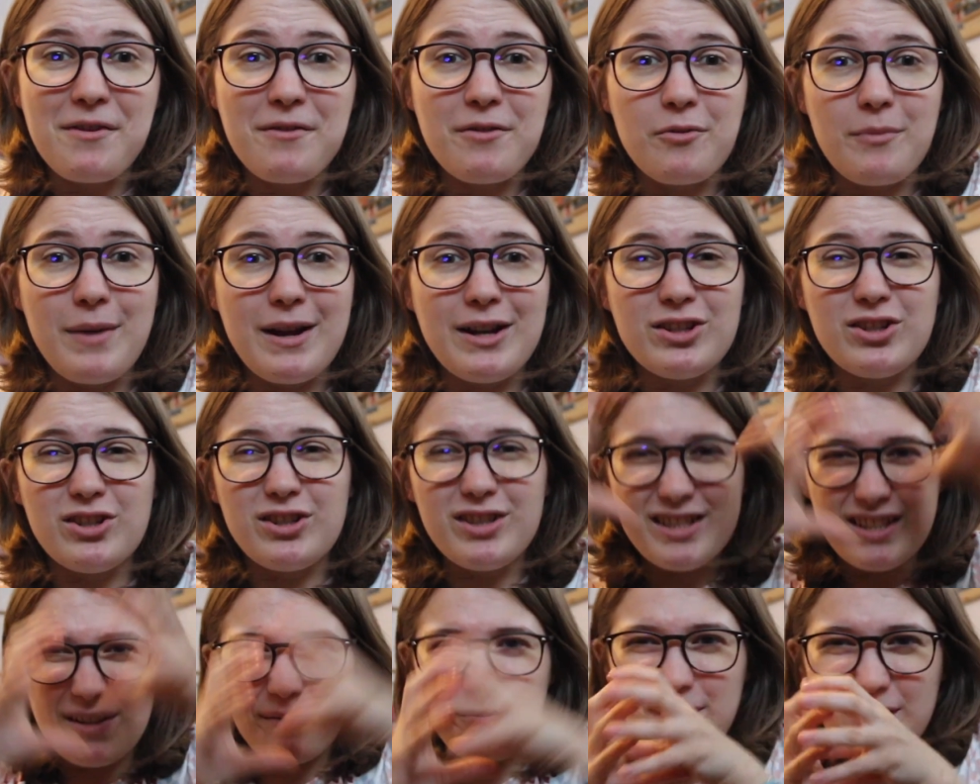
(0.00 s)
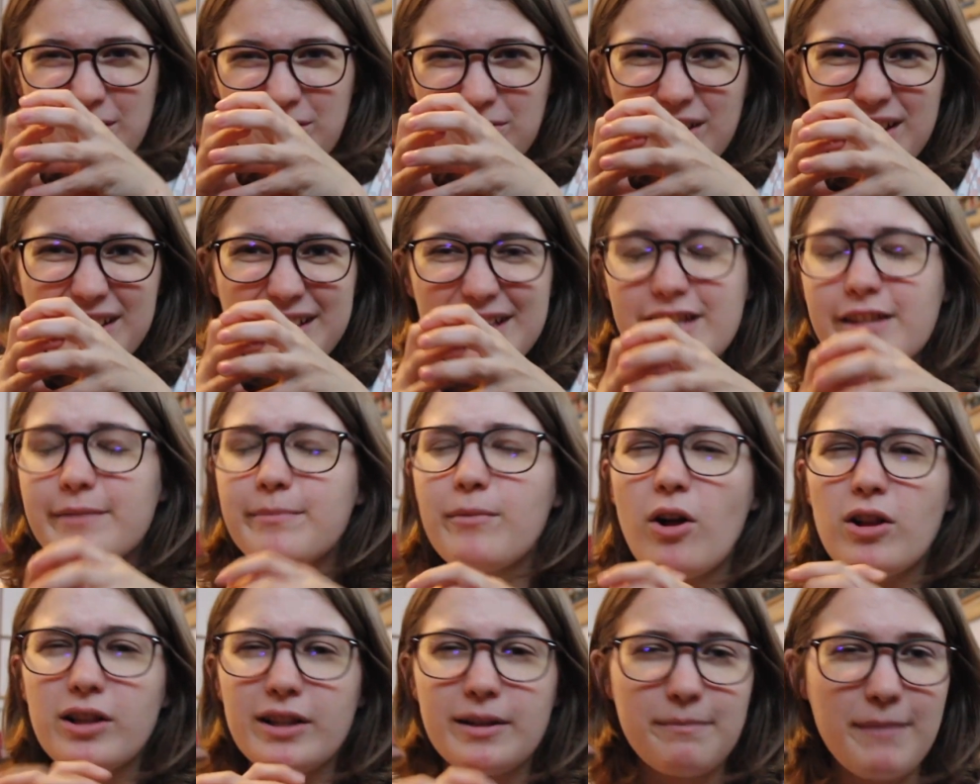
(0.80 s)
information to something really
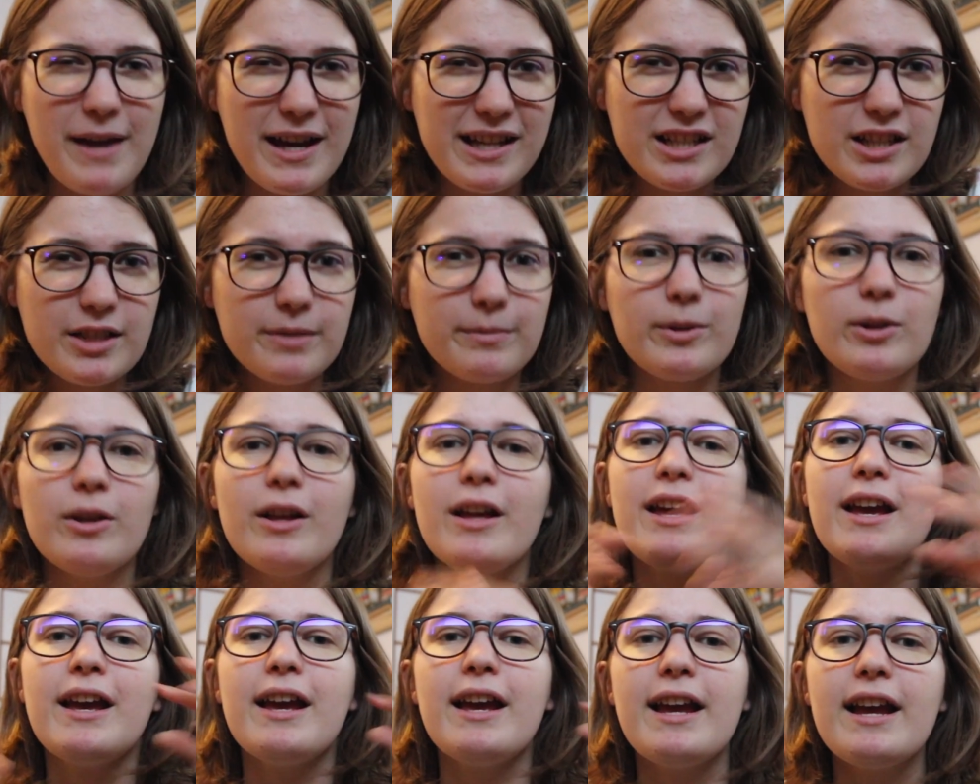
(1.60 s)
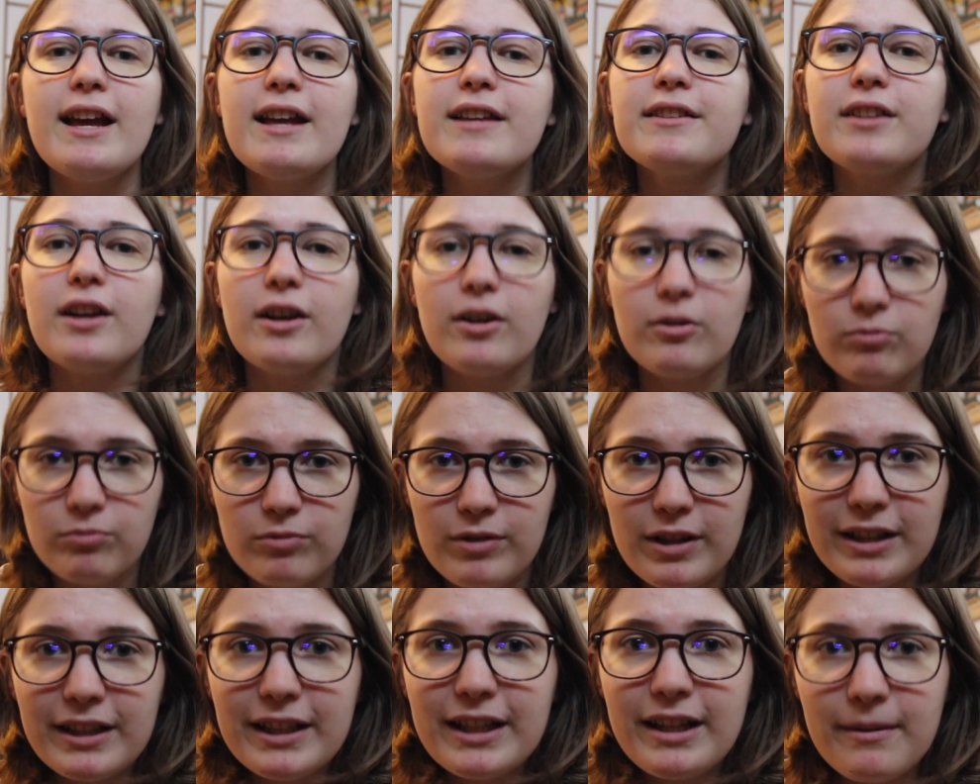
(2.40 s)
small and manageable is a
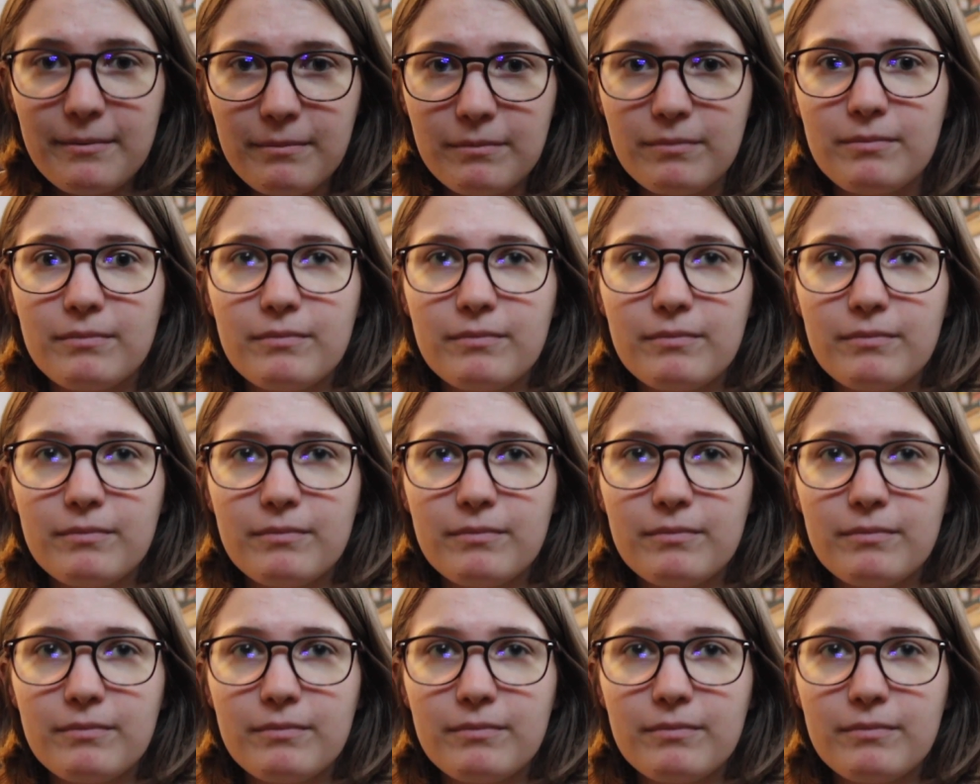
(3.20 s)
really...